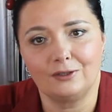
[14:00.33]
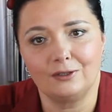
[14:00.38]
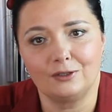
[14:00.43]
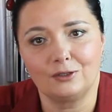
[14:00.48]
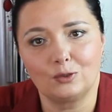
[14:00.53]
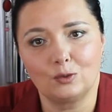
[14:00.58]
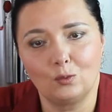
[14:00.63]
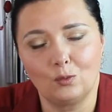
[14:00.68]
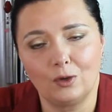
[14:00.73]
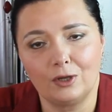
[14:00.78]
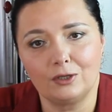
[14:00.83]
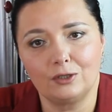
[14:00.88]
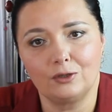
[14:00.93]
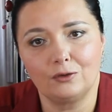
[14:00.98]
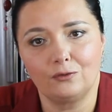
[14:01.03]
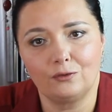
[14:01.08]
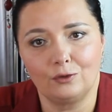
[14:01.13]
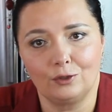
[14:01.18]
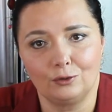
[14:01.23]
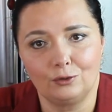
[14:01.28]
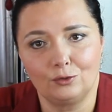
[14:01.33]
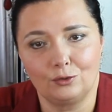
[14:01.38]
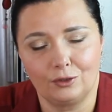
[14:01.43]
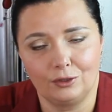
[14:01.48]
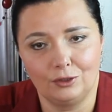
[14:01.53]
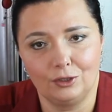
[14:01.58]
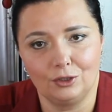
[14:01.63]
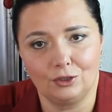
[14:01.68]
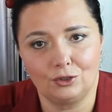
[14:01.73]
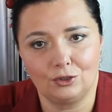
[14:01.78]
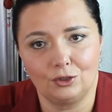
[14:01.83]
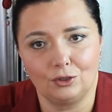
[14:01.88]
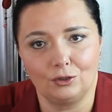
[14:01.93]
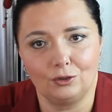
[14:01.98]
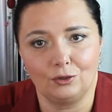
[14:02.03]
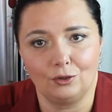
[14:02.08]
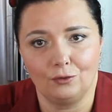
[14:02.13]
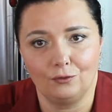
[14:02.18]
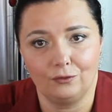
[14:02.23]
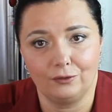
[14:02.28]
this wonderful
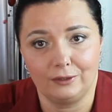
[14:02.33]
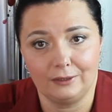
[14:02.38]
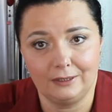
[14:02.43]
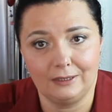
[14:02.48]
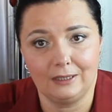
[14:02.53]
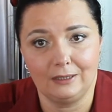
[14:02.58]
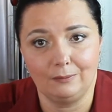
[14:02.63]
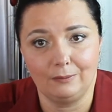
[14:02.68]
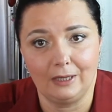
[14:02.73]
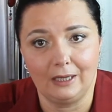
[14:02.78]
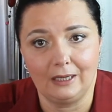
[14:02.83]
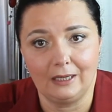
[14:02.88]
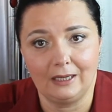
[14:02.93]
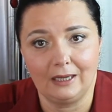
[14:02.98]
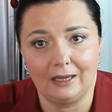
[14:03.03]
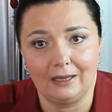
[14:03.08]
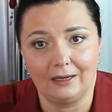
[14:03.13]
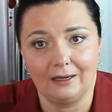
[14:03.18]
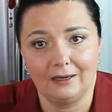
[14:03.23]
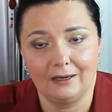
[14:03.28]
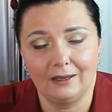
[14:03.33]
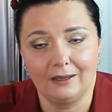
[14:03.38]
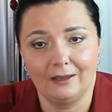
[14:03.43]
tradition of a tea making.